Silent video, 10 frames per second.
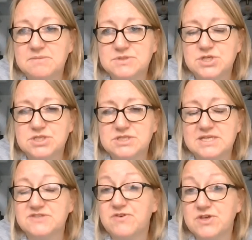to
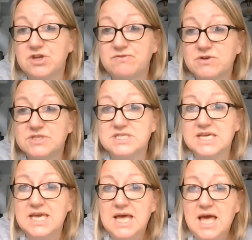satisfy the
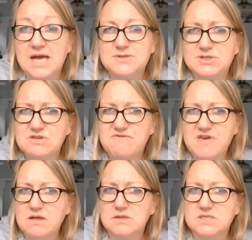curiosity and to actually
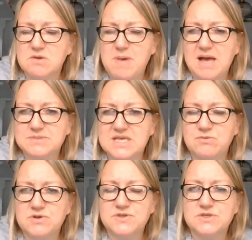feel as though perhaps they
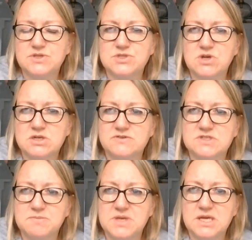were at the start of
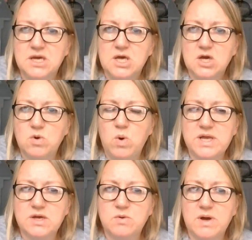something quite
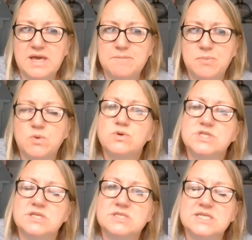
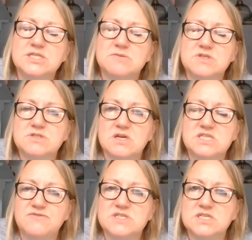important in terms of
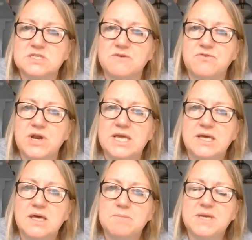scientific discovery.
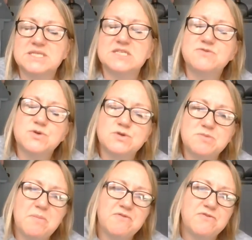Because as we talked
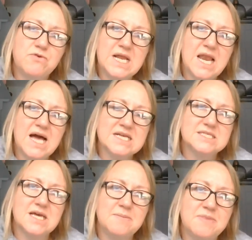about before in
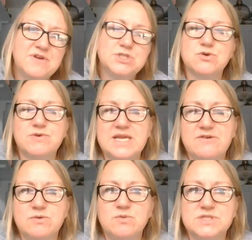class, the Victorian
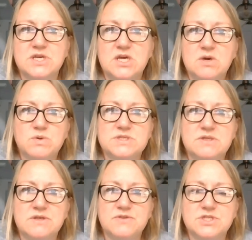era was
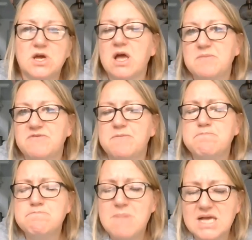the time of
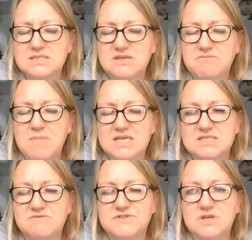
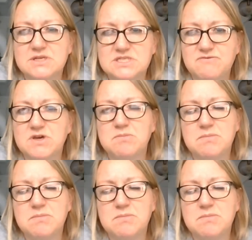massive scientific